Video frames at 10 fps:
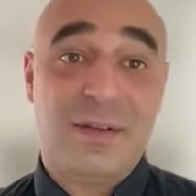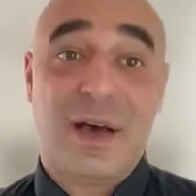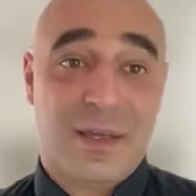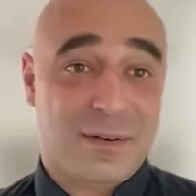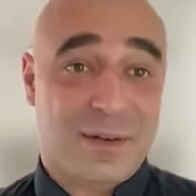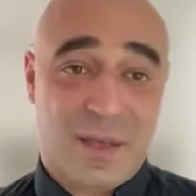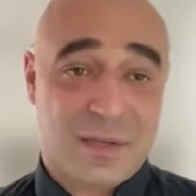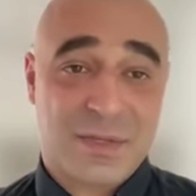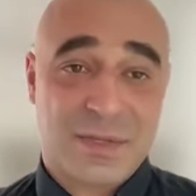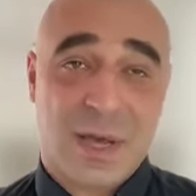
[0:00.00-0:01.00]
Diet and
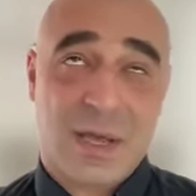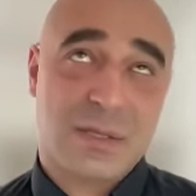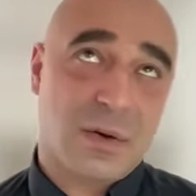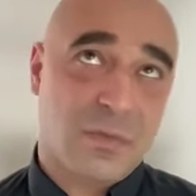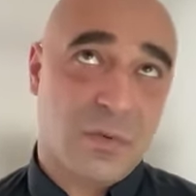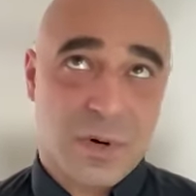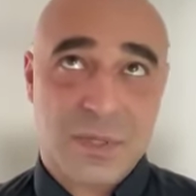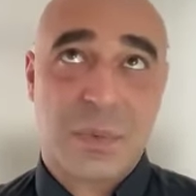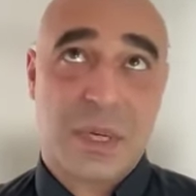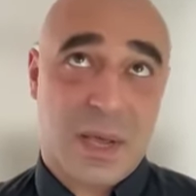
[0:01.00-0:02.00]
exercise. Of
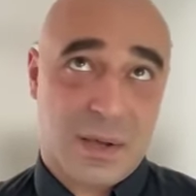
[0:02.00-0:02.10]
course, with the